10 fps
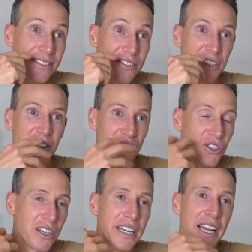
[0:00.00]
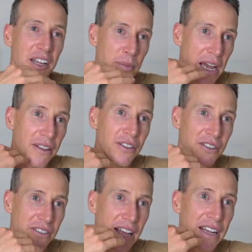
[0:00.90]
So you're not drying out your mouth
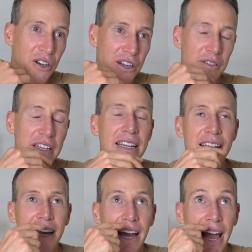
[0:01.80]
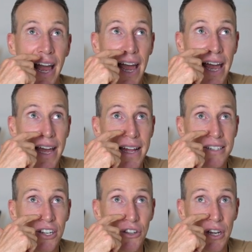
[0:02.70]
and that kind of thing.
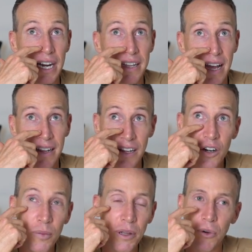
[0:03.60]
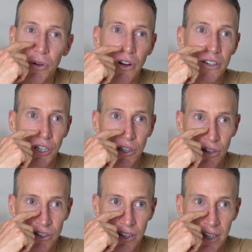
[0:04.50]
And you're getting that little bit more nitric
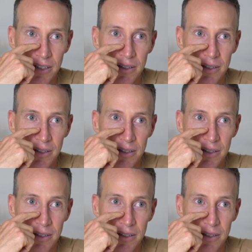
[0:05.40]
oxide.